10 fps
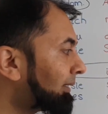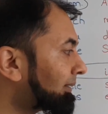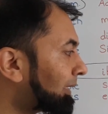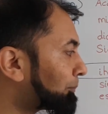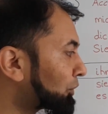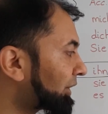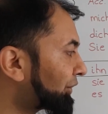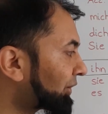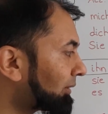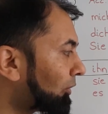the
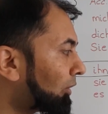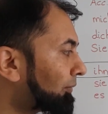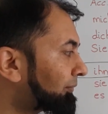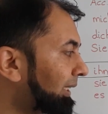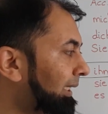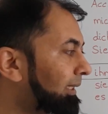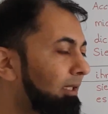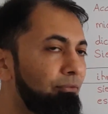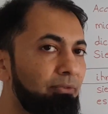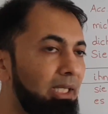position of
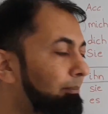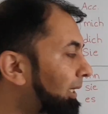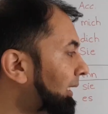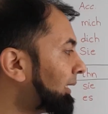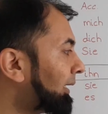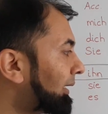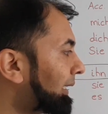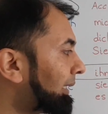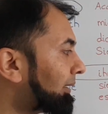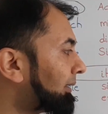ihnen will be
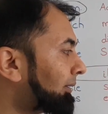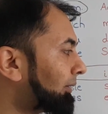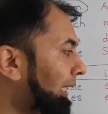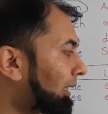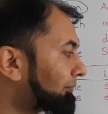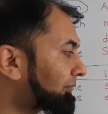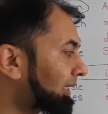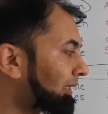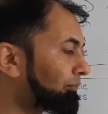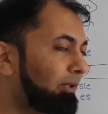here
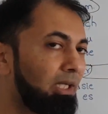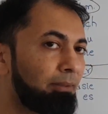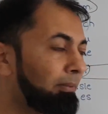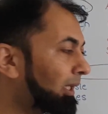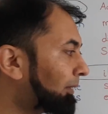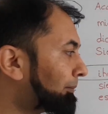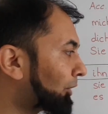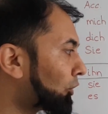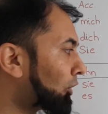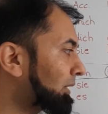after the verb
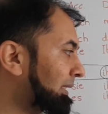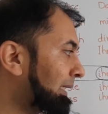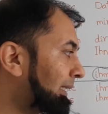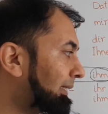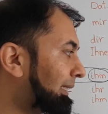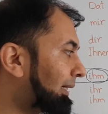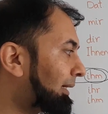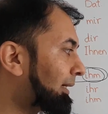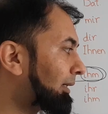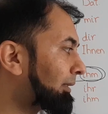because
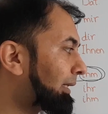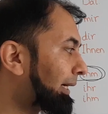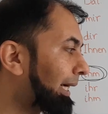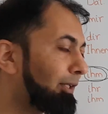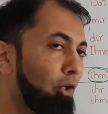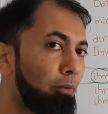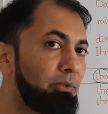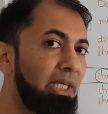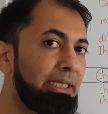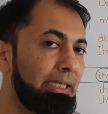the direct
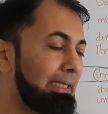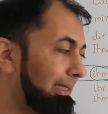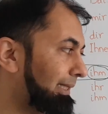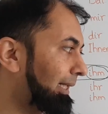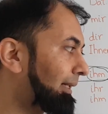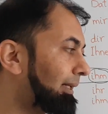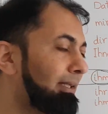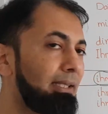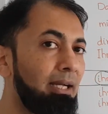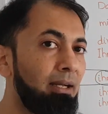object is still
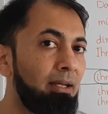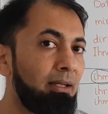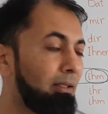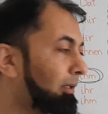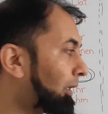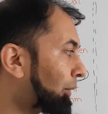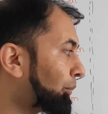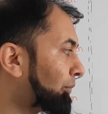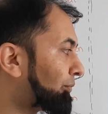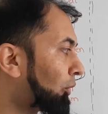in the
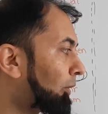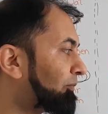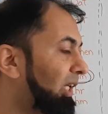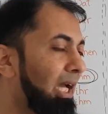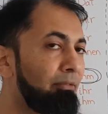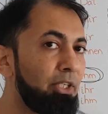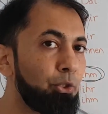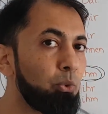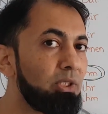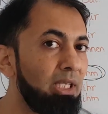noun form. We haven't
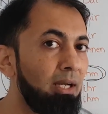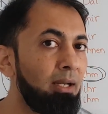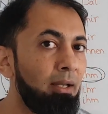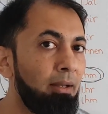used the